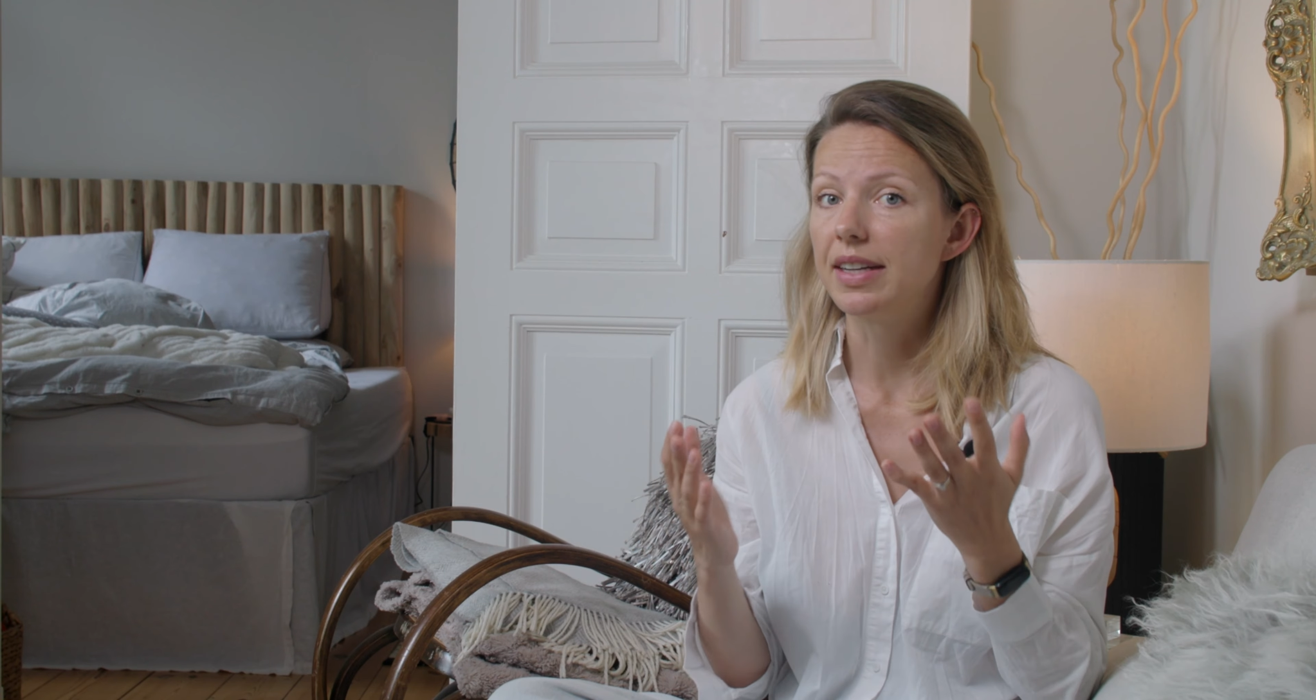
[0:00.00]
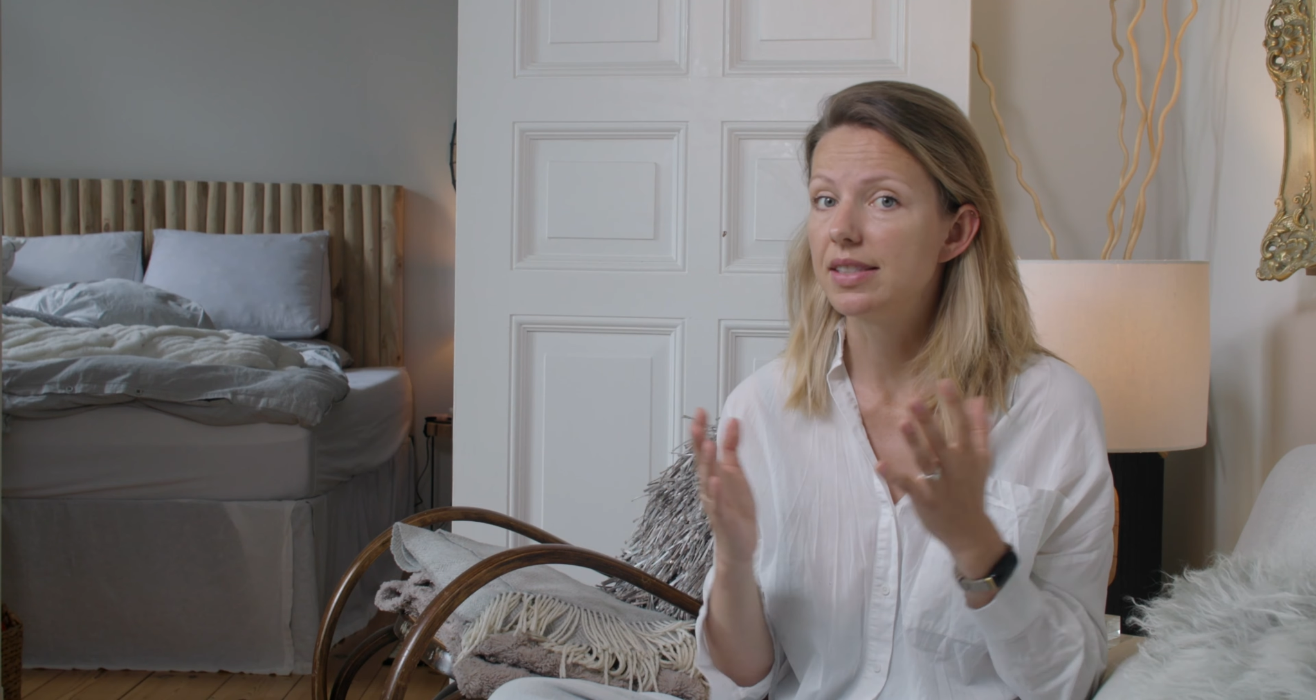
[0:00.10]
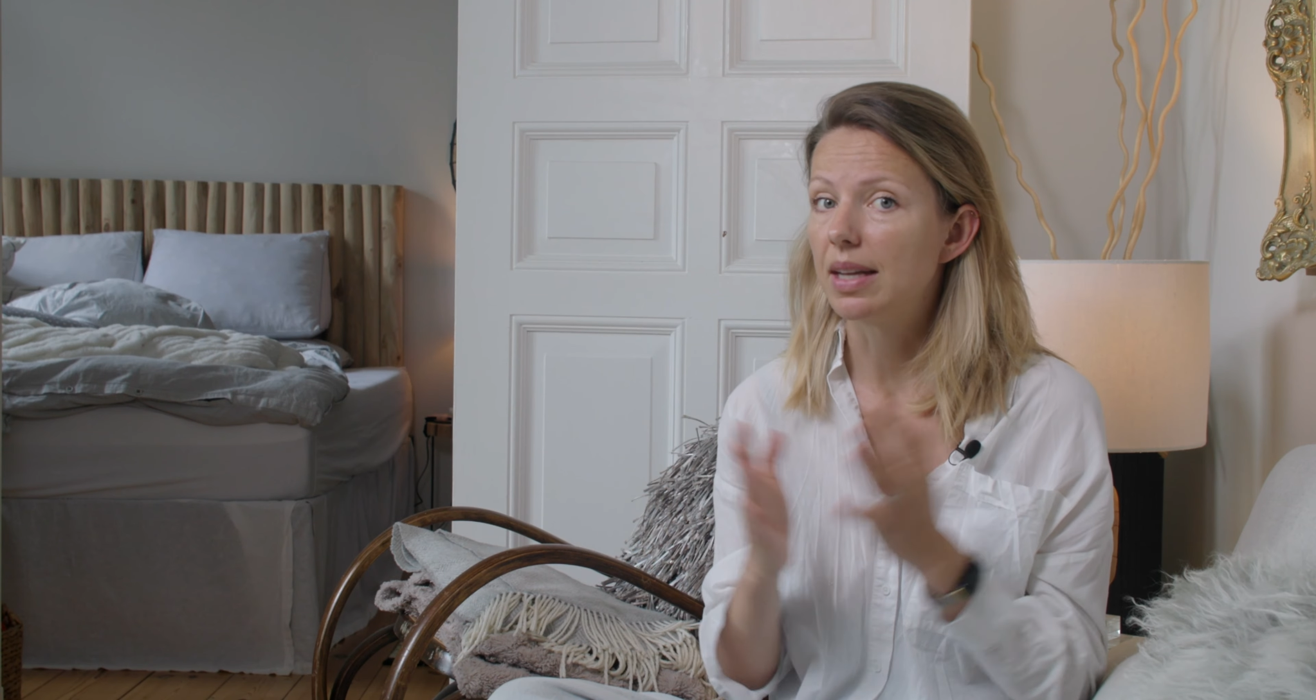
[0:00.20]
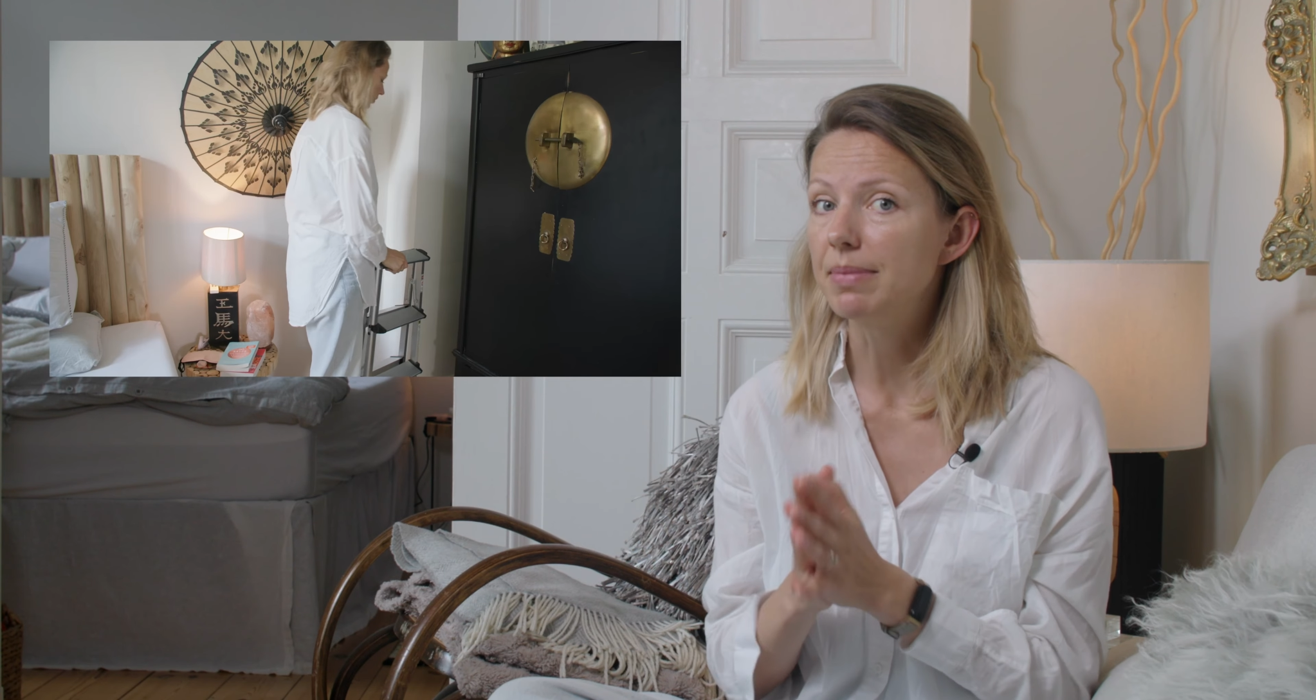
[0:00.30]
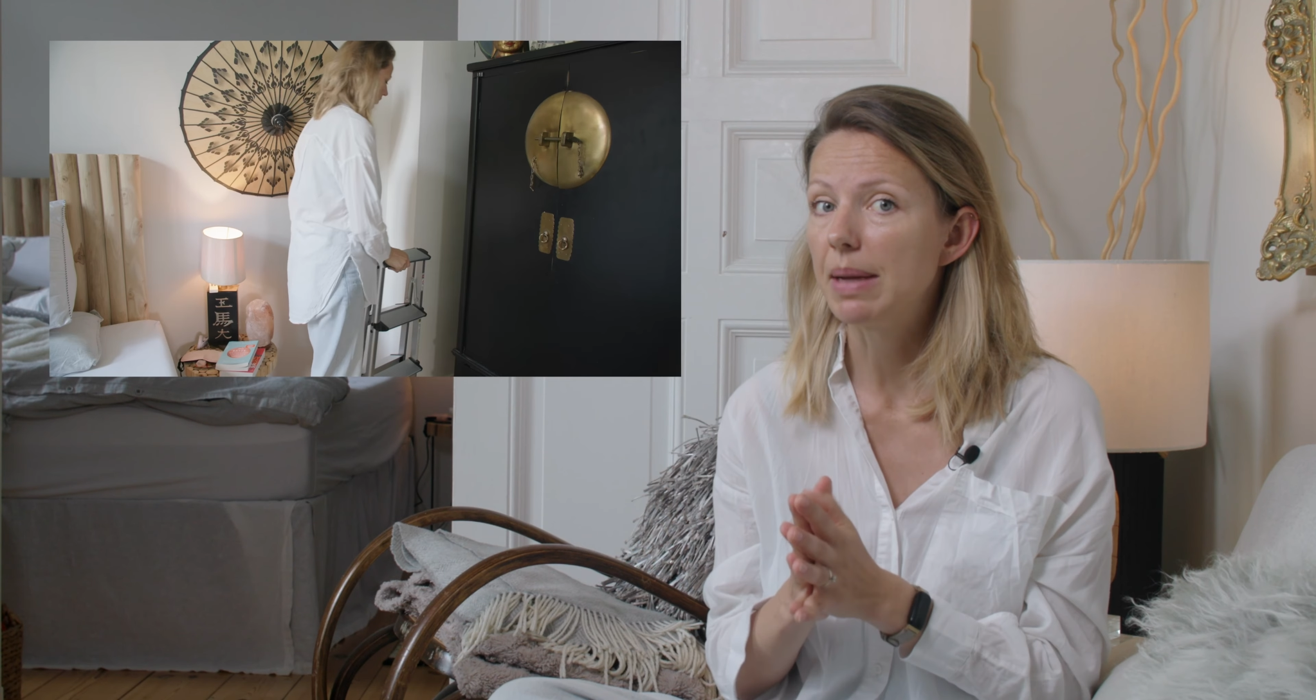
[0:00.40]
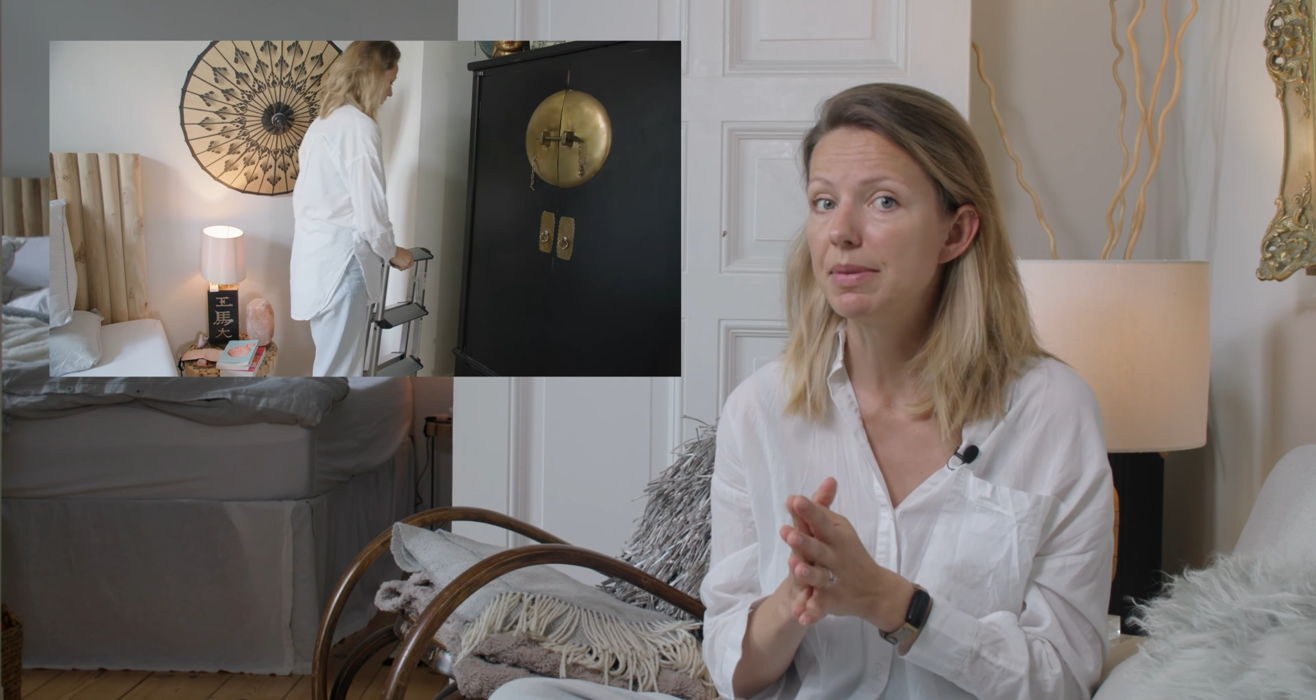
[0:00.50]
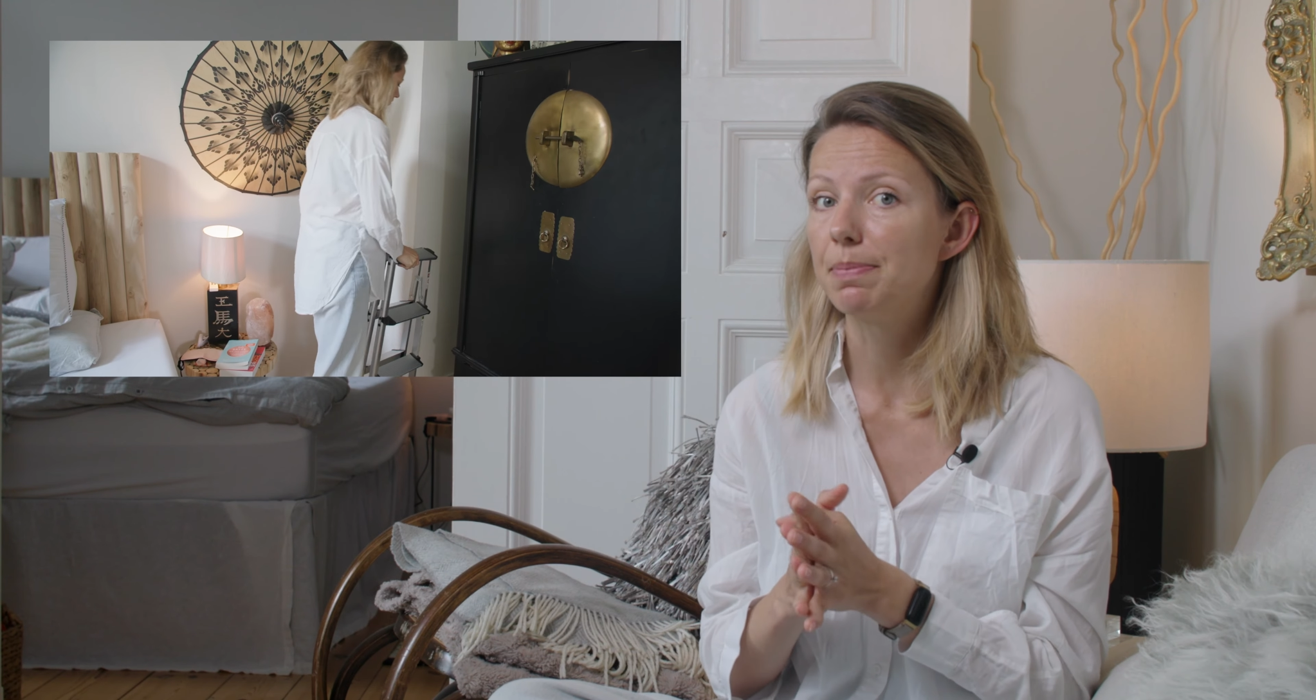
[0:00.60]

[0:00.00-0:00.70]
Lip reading: is sometimes